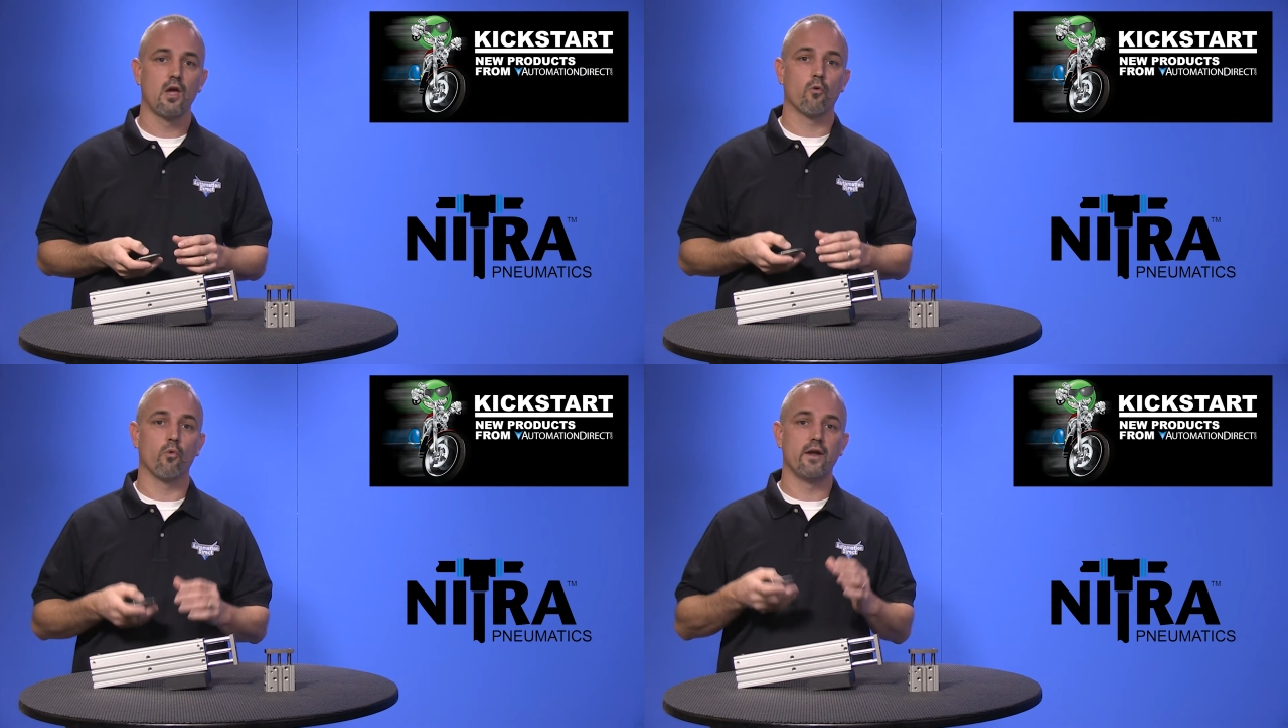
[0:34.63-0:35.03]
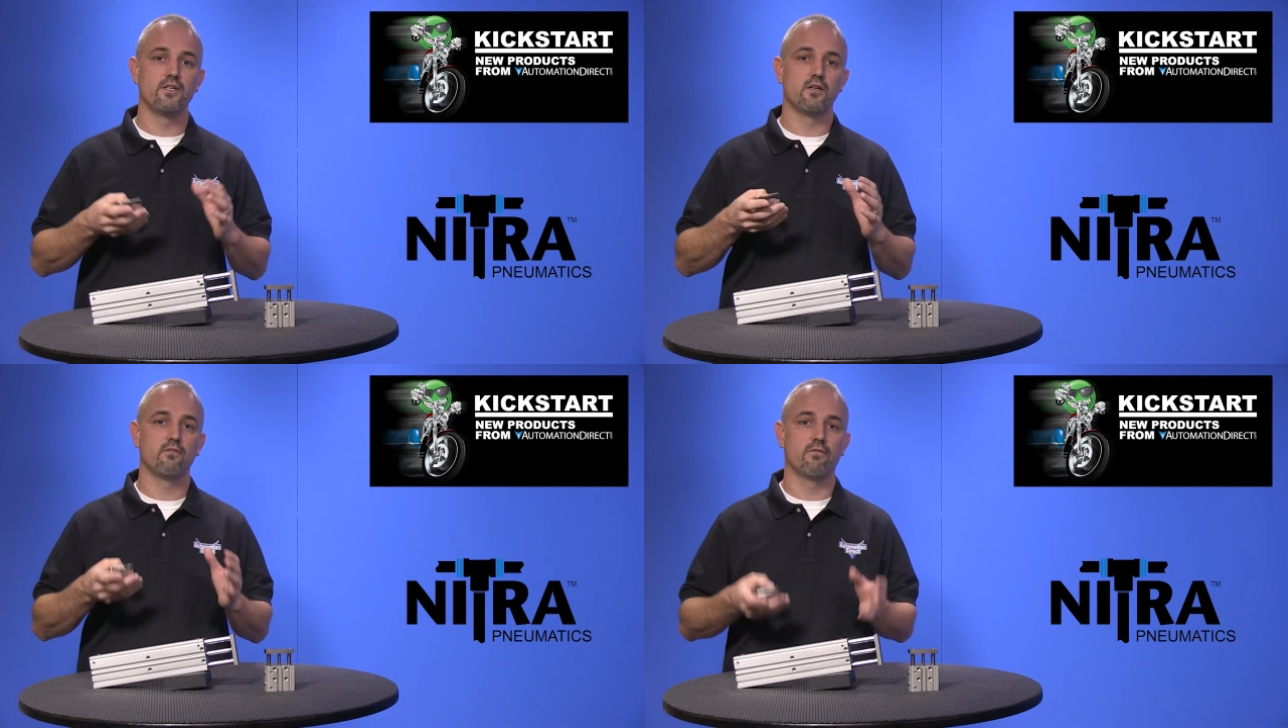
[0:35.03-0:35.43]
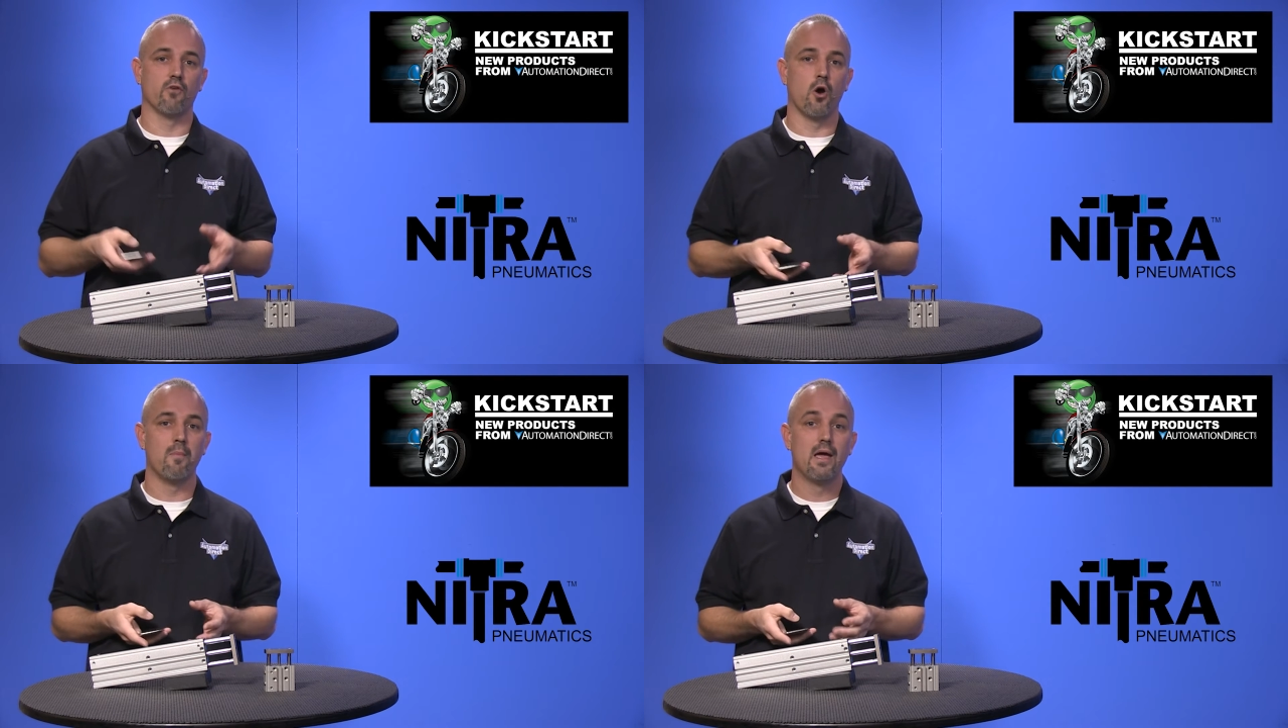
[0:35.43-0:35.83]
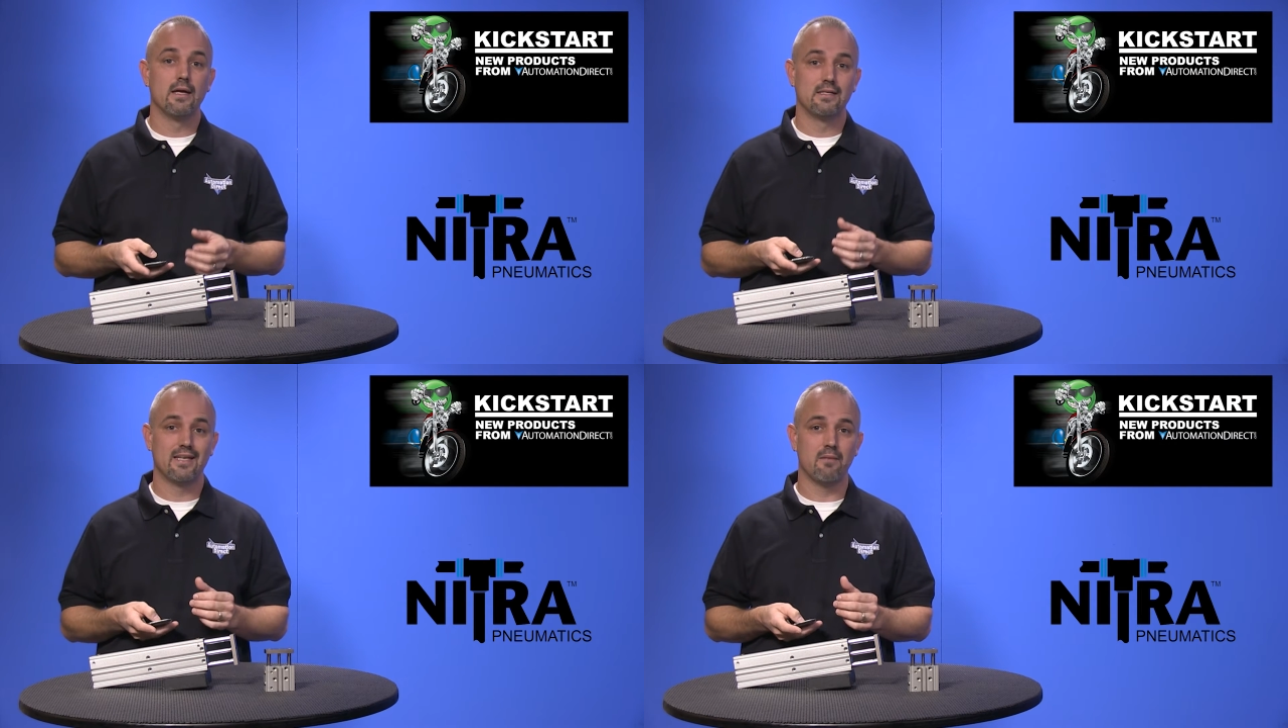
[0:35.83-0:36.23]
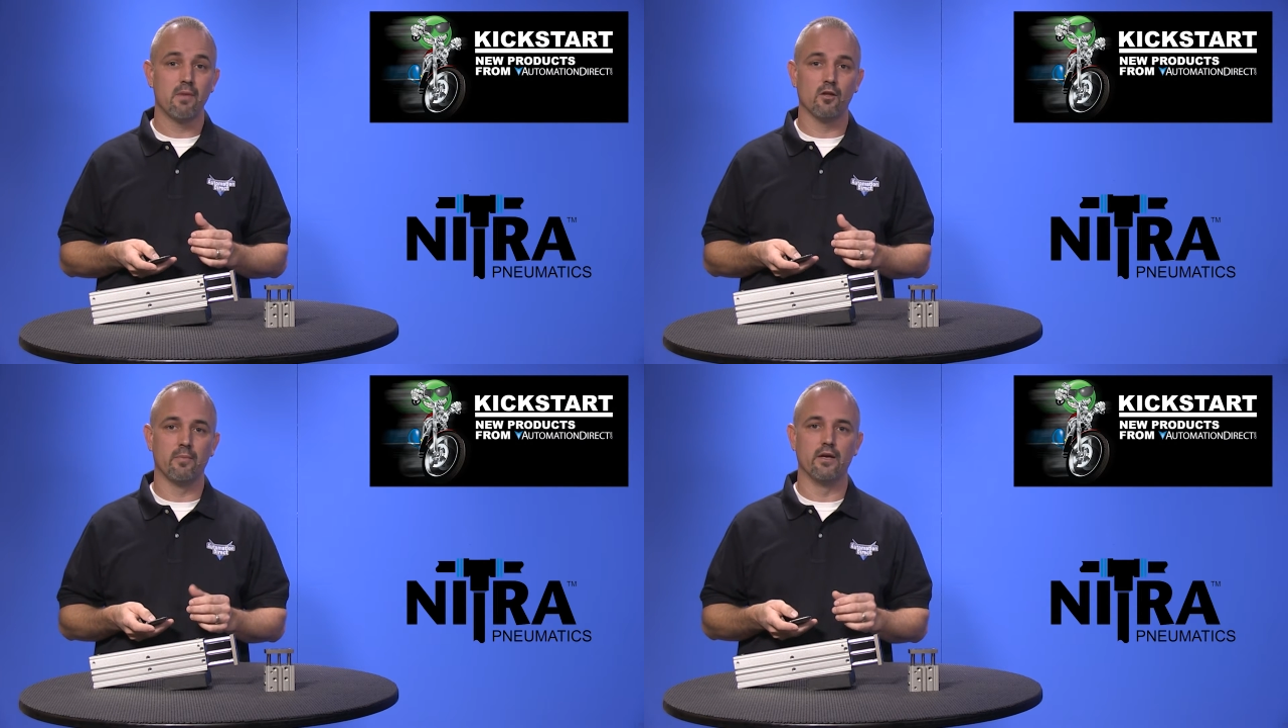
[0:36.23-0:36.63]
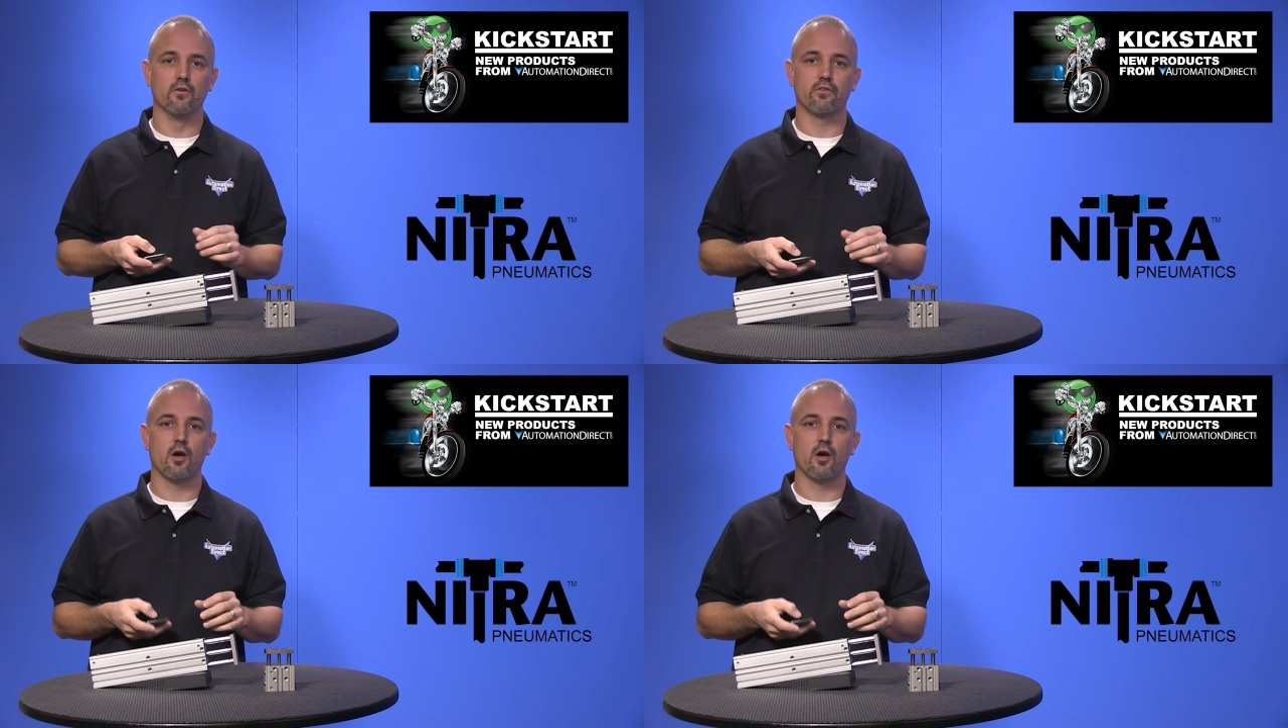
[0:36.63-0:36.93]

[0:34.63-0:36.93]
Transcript: ranging from 10 millimeters